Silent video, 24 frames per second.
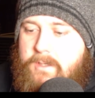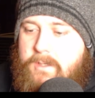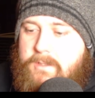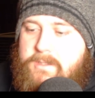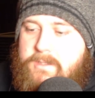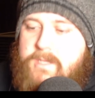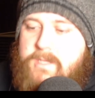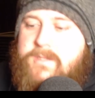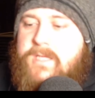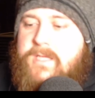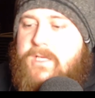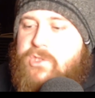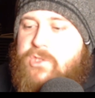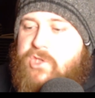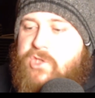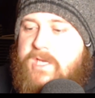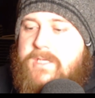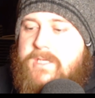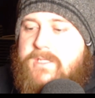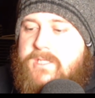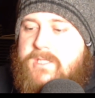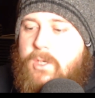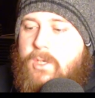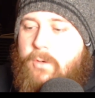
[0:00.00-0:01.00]
Do you think
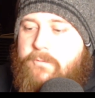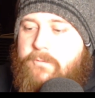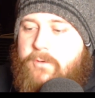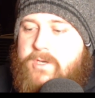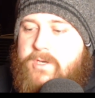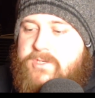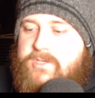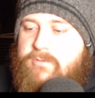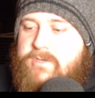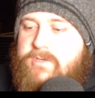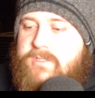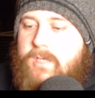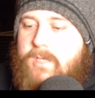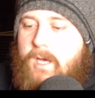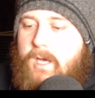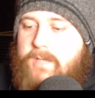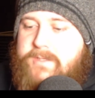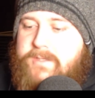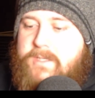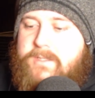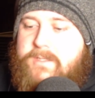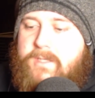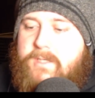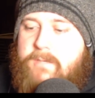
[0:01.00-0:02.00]
Gene Silver is
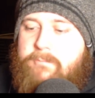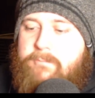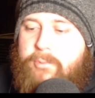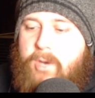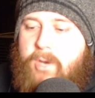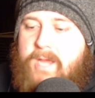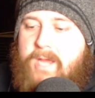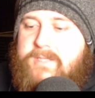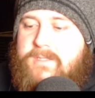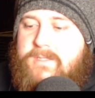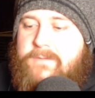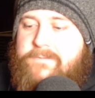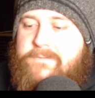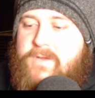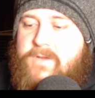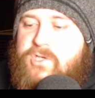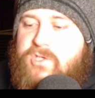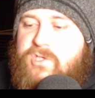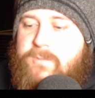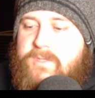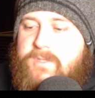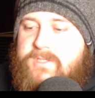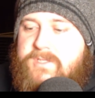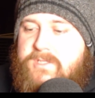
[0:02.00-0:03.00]
retarded? Can Bryce the
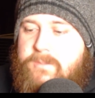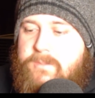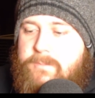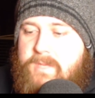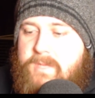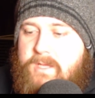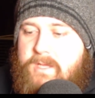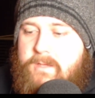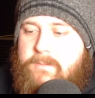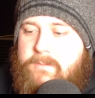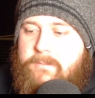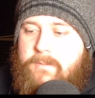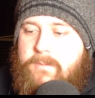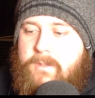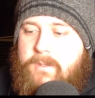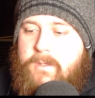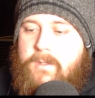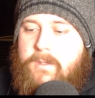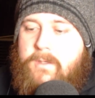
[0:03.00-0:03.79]
Fisherman submit him?